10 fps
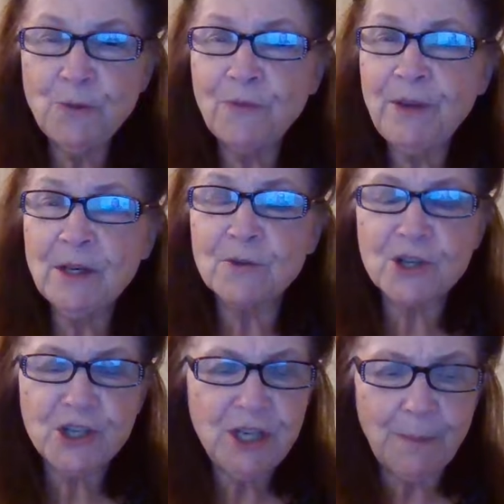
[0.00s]
you feel
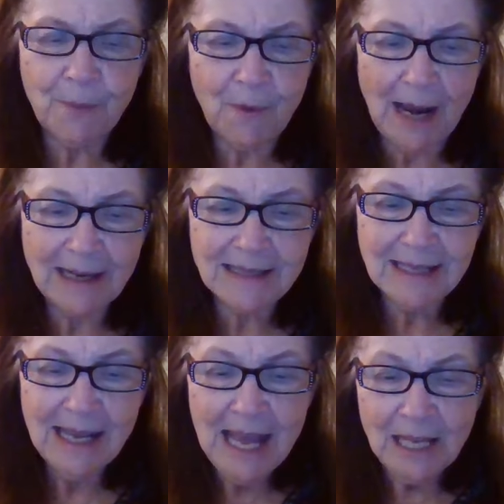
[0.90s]
shipwrecked.
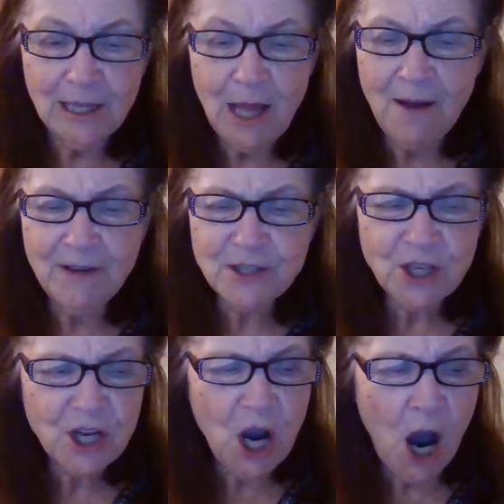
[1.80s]
Love is
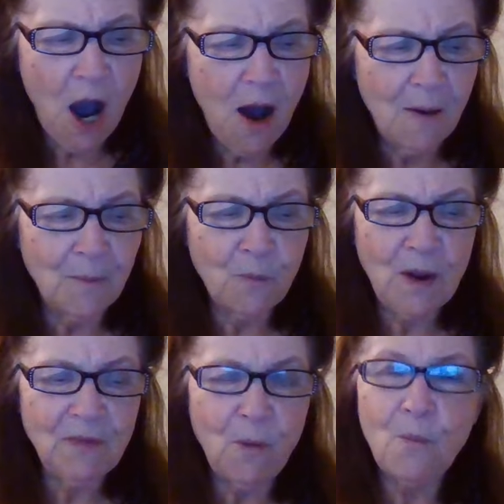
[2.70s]
the calm
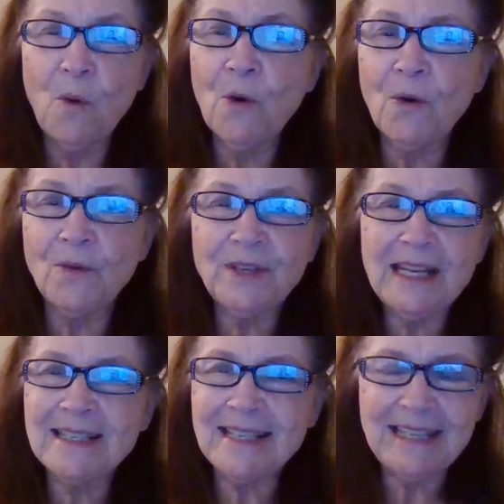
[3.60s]
when the world
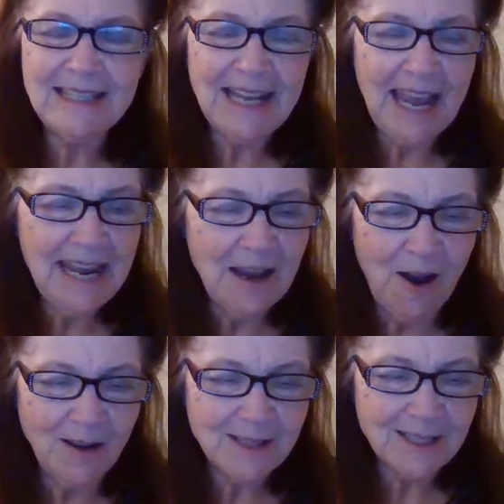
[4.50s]
is in
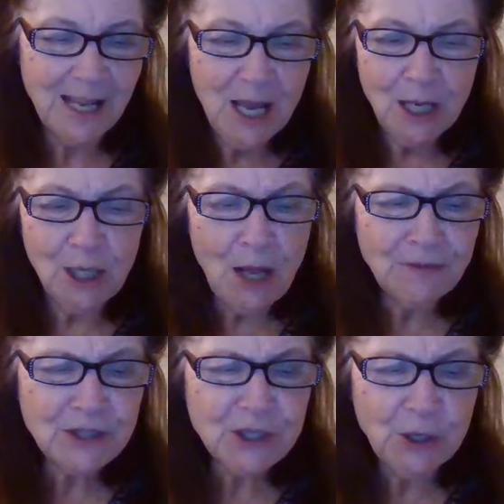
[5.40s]
chaos. Love
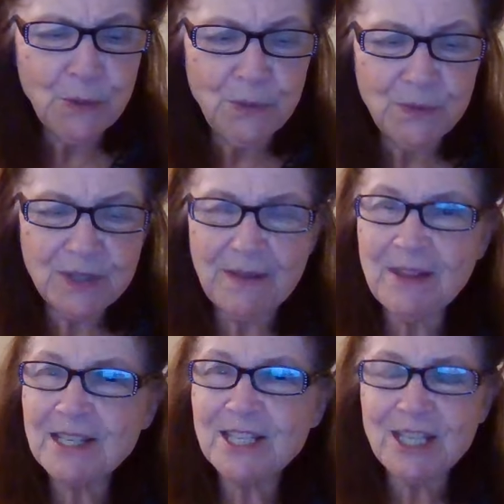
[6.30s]
soothes in
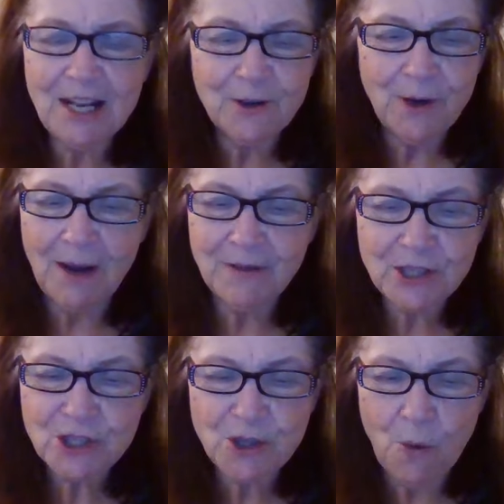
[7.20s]
the center of a
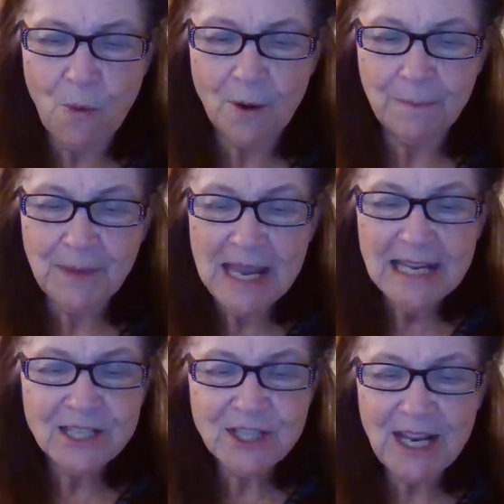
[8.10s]
storm.
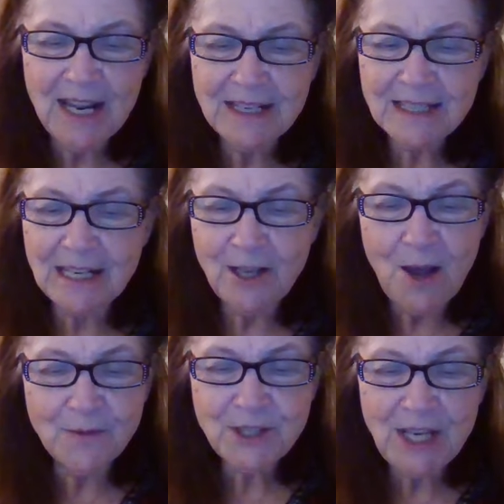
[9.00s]
Says,
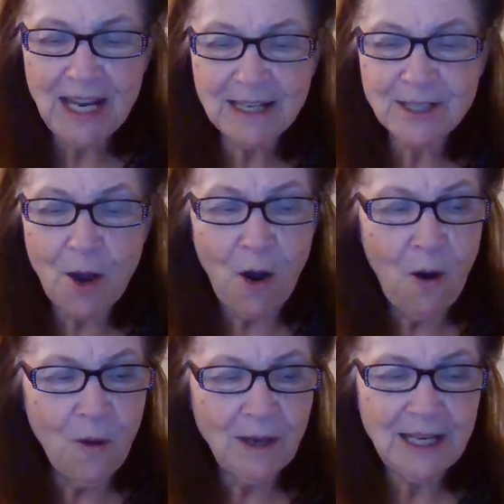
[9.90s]
love says
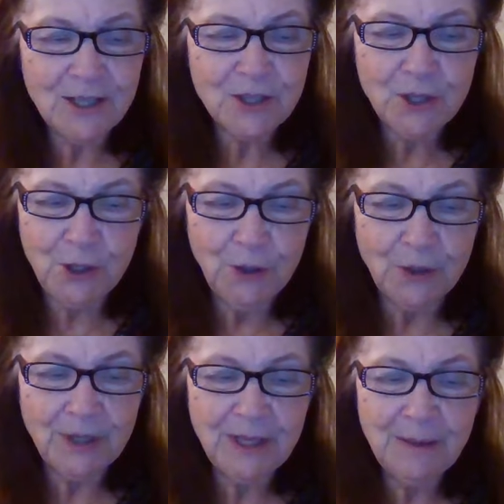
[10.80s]
all is
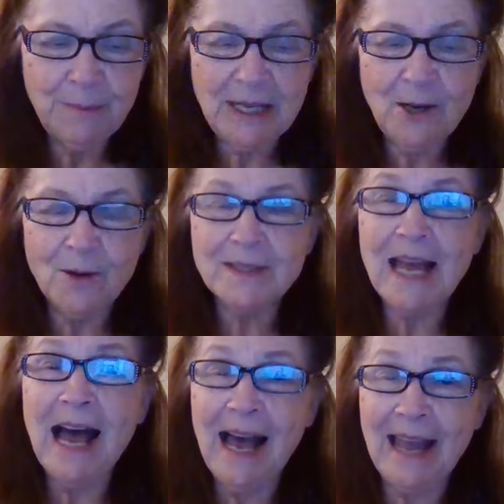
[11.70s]
good because
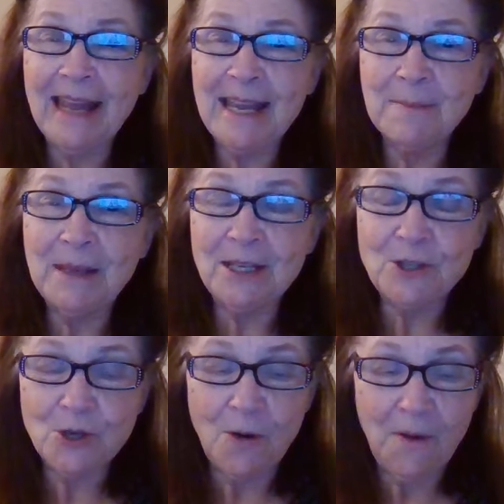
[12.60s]
I am in
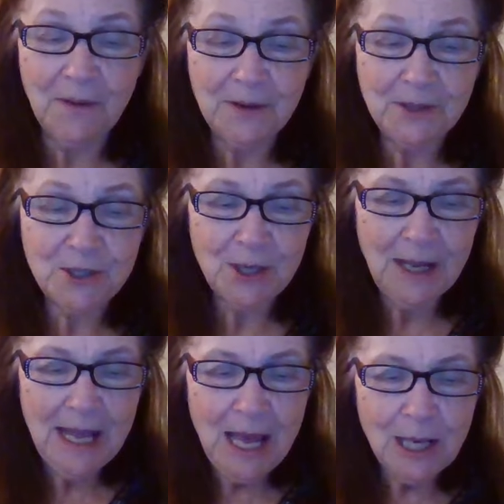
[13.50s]
charge.
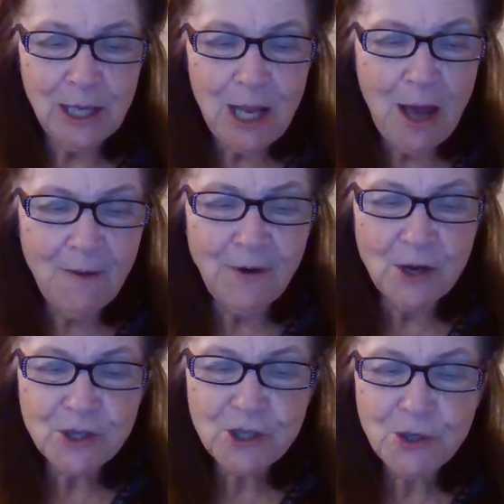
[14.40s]
Love
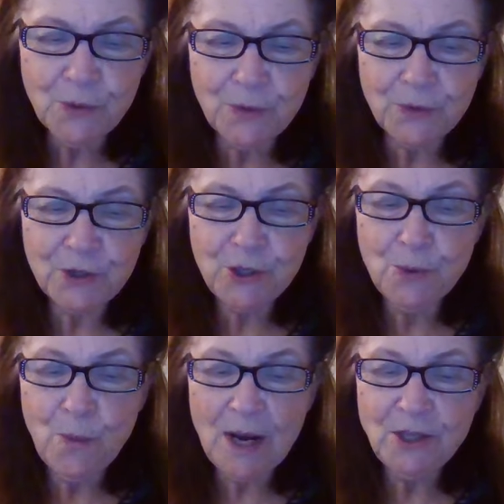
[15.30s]
assures
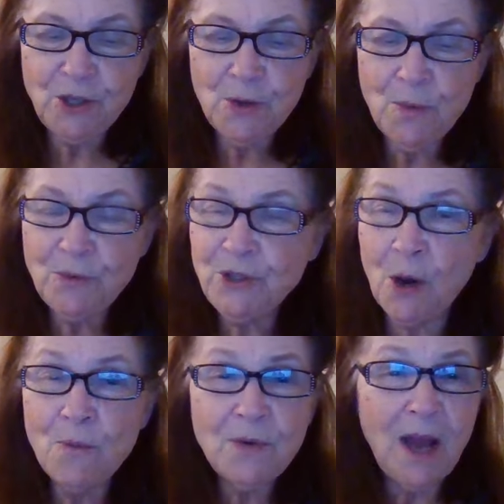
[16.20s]
you when you
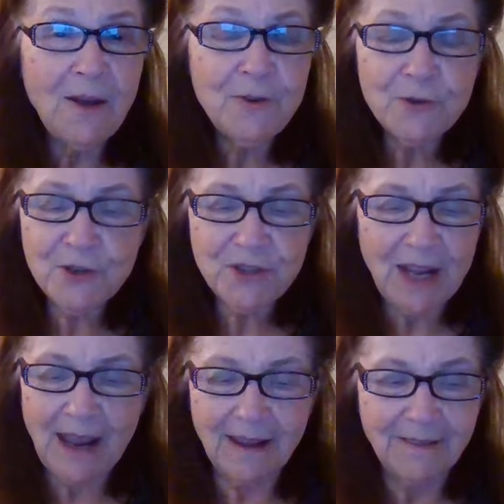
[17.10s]
don't
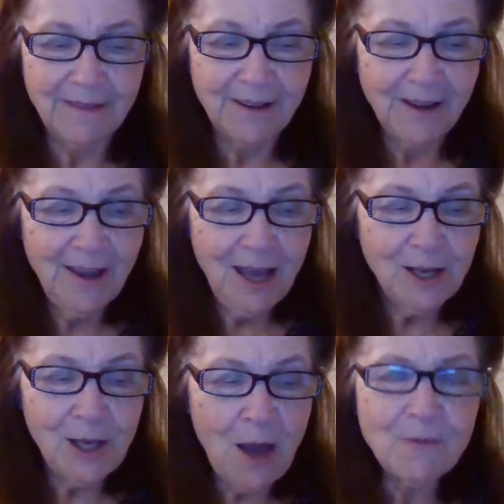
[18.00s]
understand.
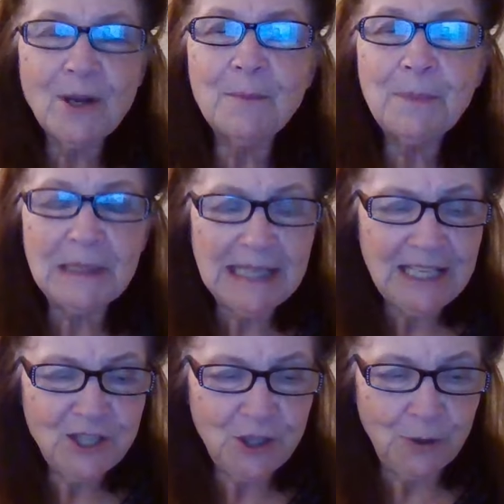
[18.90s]
Love
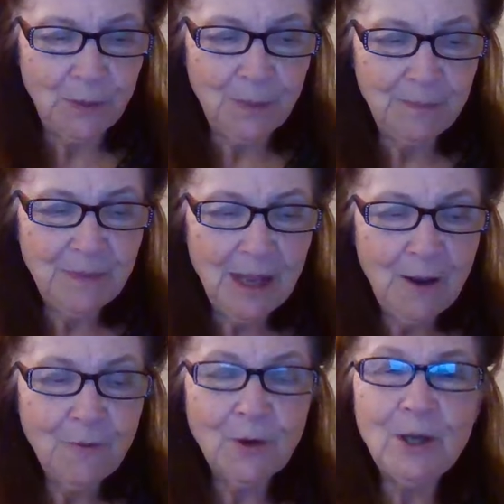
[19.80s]
completes you,
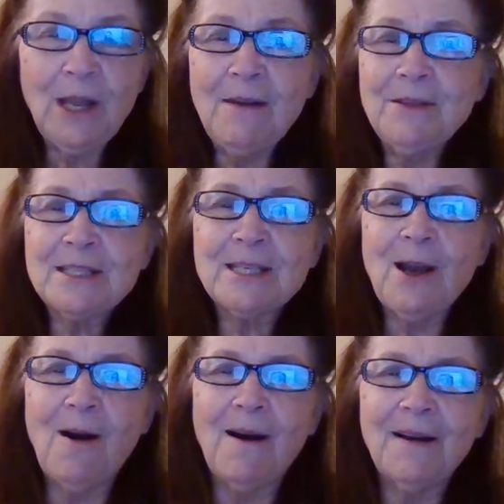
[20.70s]
for love is
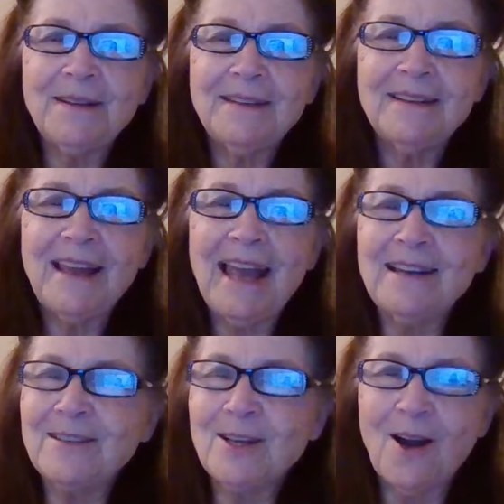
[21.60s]
God
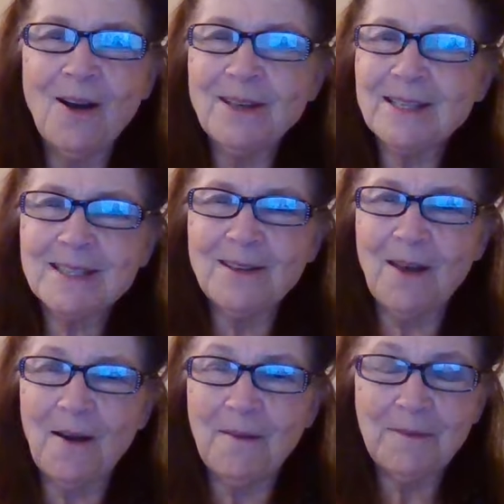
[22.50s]
and God is love.